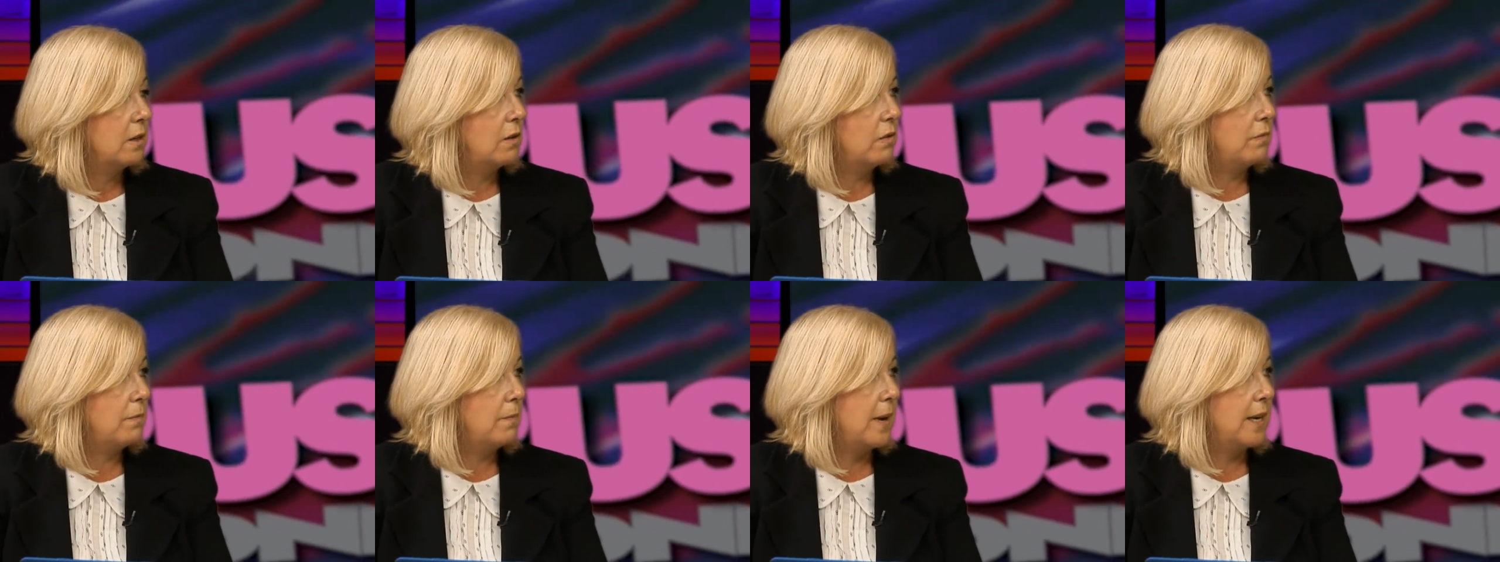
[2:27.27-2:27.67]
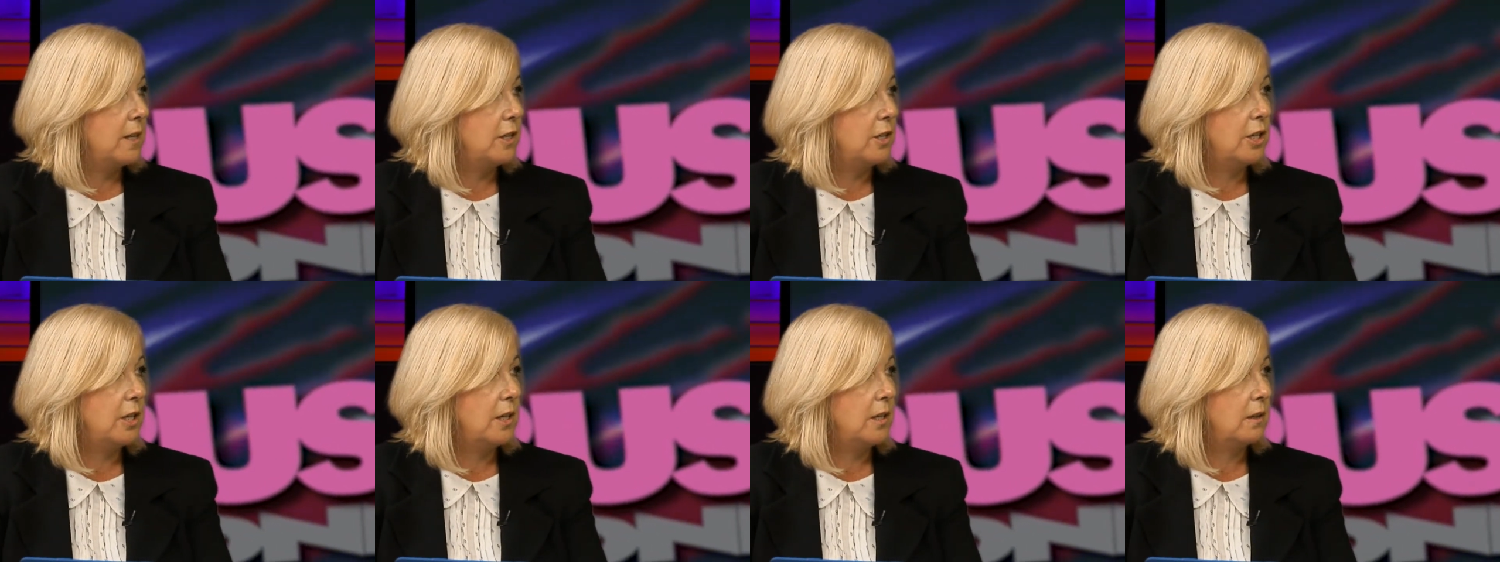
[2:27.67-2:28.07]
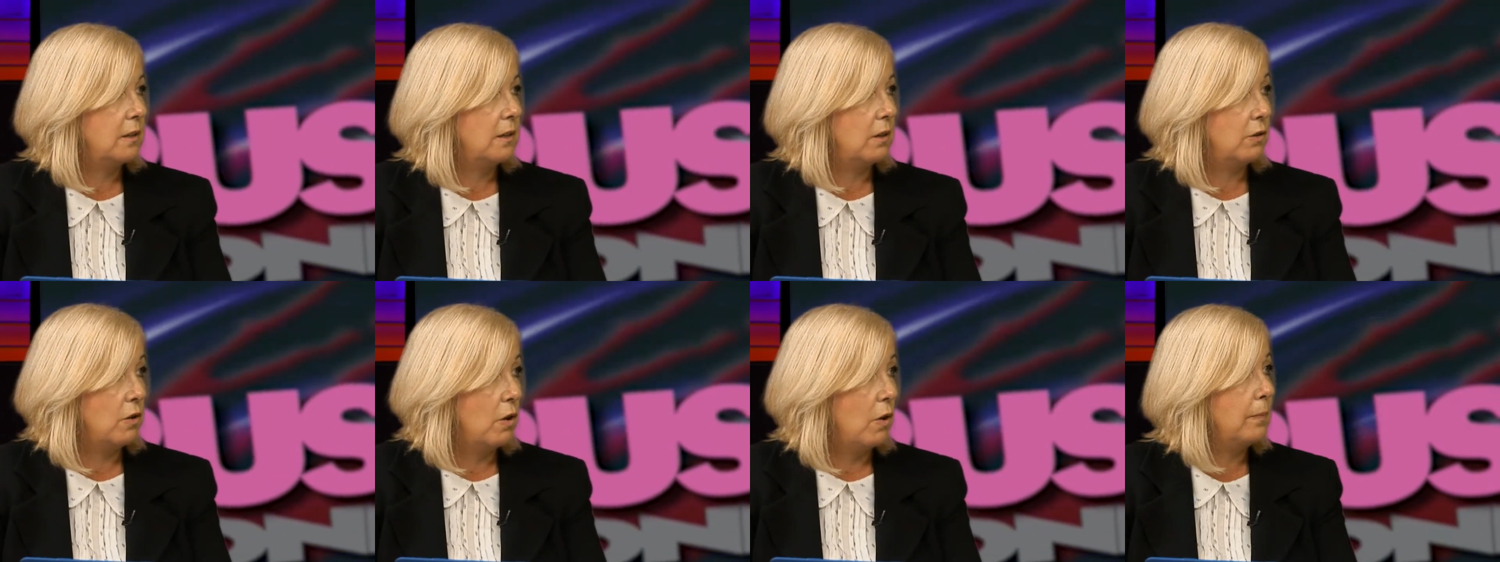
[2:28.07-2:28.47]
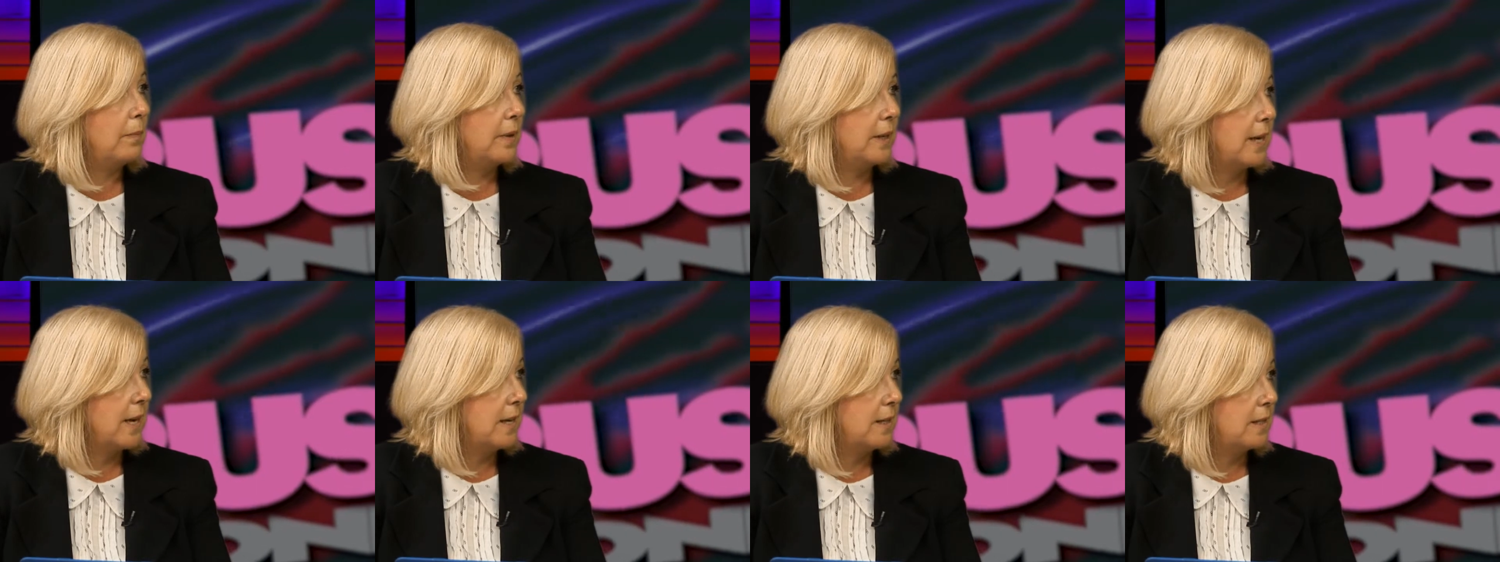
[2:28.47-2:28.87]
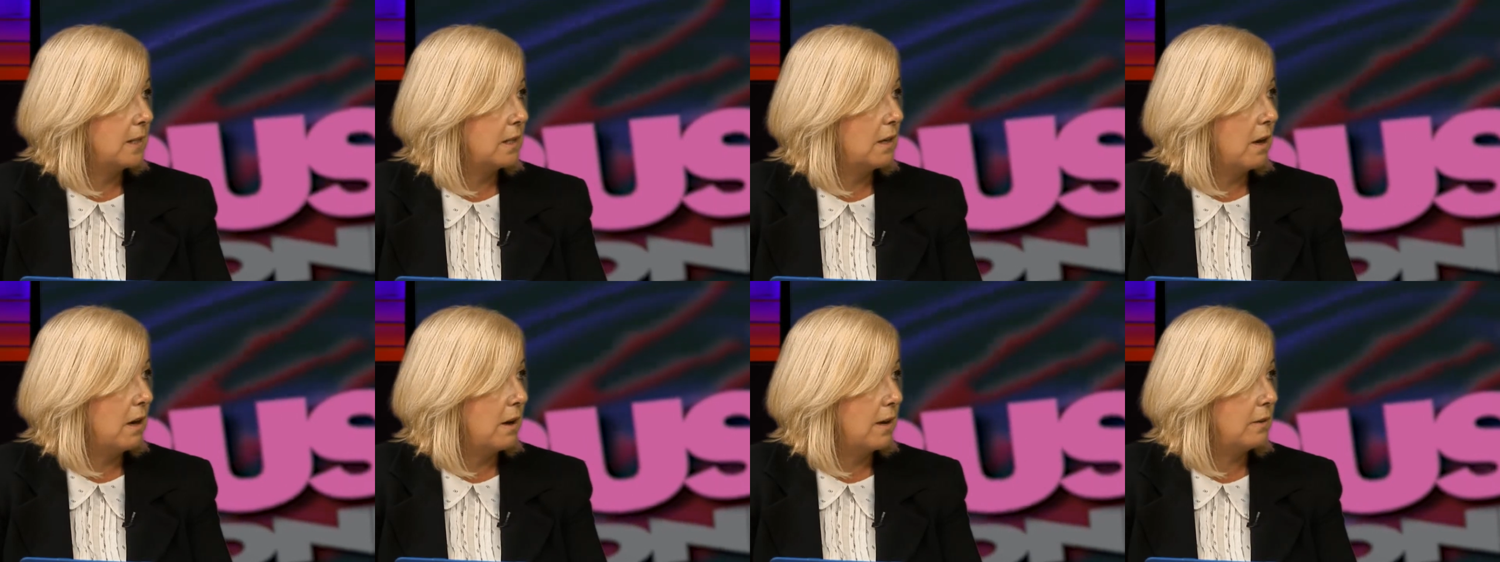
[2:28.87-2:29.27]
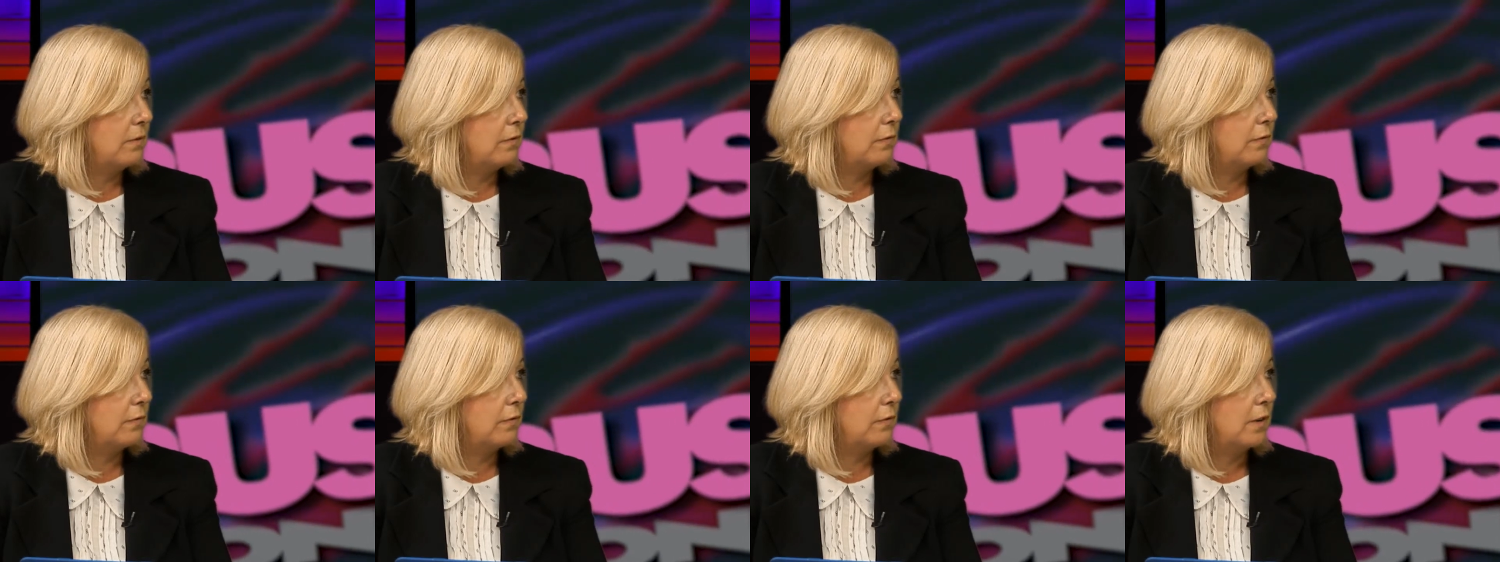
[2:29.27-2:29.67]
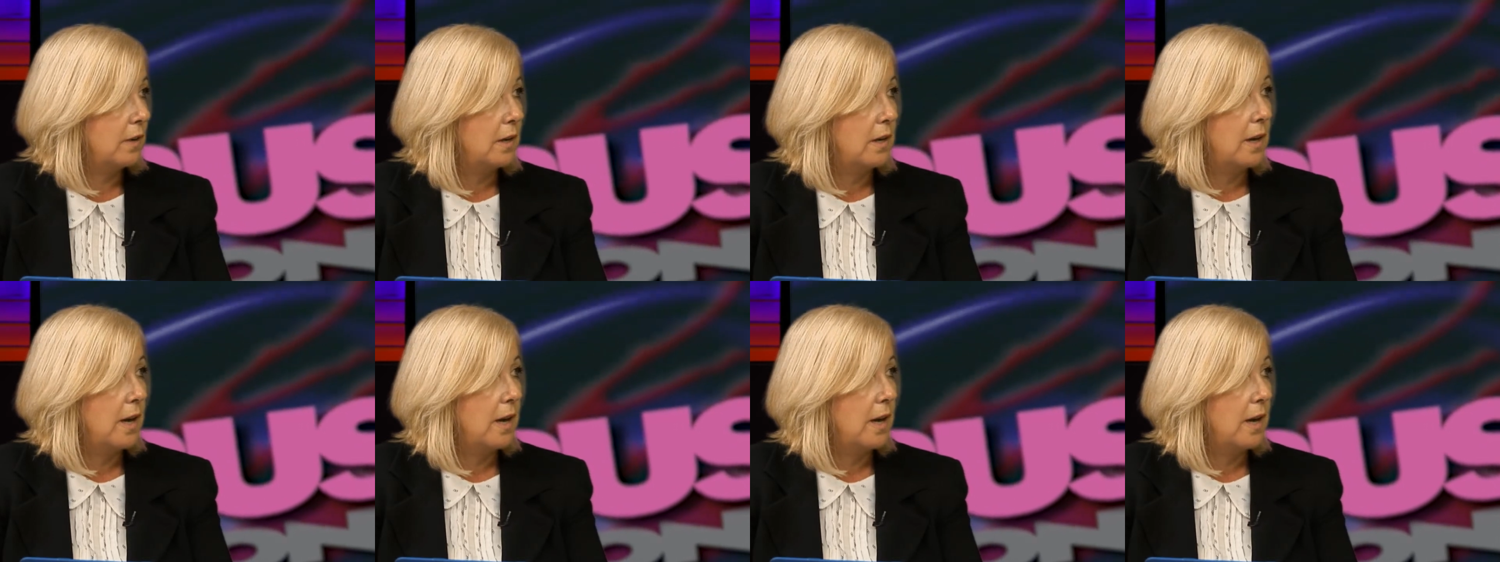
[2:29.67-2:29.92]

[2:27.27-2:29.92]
of managing a complicated life